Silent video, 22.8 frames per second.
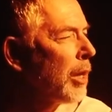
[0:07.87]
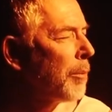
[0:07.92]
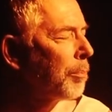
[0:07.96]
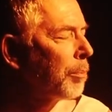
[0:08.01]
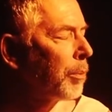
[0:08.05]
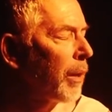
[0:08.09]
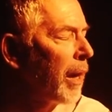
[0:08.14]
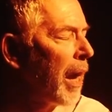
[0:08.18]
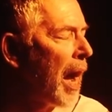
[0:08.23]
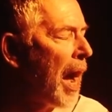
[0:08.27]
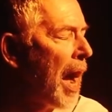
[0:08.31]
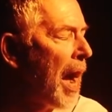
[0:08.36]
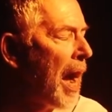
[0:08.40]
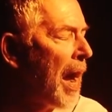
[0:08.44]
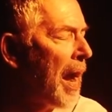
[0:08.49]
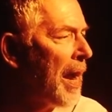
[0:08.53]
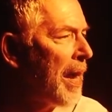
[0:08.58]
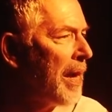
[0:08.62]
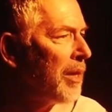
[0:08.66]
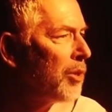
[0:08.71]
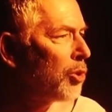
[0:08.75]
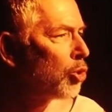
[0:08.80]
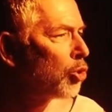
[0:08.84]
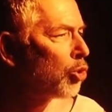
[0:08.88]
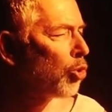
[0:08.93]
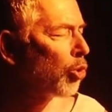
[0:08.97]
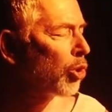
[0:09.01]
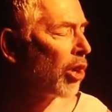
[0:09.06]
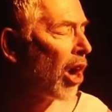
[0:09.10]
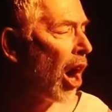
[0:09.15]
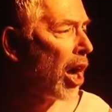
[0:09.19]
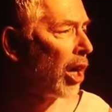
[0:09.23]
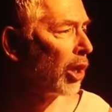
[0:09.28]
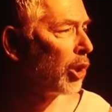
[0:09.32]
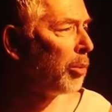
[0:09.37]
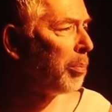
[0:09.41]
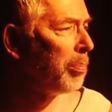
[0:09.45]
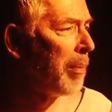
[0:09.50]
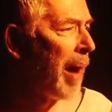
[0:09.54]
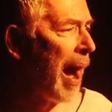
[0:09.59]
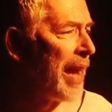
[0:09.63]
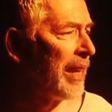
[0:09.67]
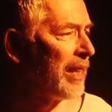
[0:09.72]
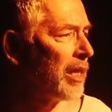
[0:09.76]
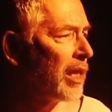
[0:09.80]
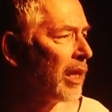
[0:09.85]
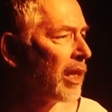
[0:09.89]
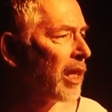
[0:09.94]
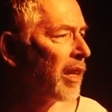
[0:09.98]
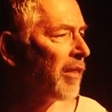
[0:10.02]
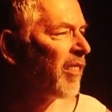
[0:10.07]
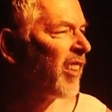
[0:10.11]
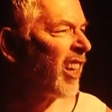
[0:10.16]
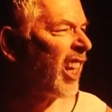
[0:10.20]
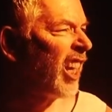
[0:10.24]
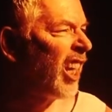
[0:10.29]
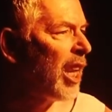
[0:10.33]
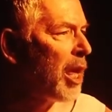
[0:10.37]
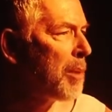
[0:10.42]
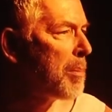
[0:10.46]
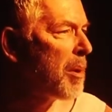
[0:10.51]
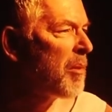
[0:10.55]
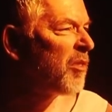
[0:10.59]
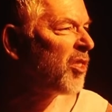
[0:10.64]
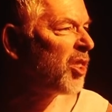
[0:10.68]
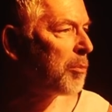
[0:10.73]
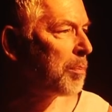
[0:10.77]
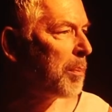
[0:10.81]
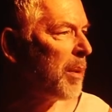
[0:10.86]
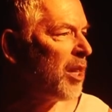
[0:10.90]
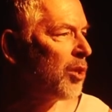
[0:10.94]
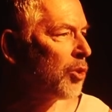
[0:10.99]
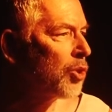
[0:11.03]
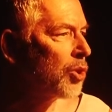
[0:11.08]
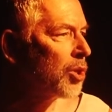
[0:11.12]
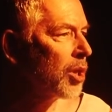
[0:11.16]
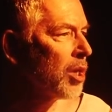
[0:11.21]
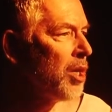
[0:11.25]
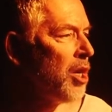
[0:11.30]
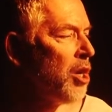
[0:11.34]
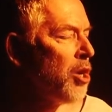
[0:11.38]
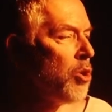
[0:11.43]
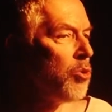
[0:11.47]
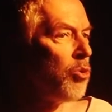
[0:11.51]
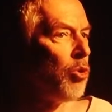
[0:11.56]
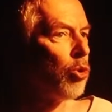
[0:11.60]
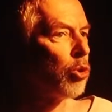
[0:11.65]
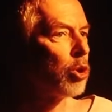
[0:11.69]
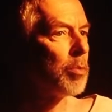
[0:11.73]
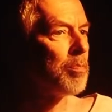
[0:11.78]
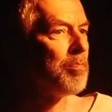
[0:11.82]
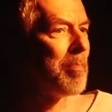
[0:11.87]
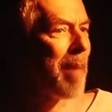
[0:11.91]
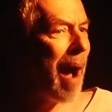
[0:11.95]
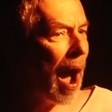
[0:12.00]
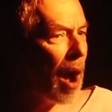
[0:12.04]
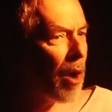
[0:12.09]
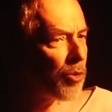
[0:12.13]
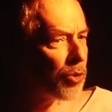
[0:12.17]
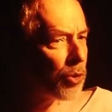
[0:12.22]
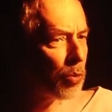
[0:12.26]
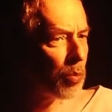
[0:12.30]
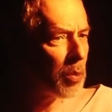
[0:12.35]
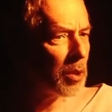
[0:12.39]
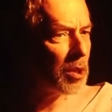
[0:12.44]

their pride too carnal minded and glib of speech, and whose mouth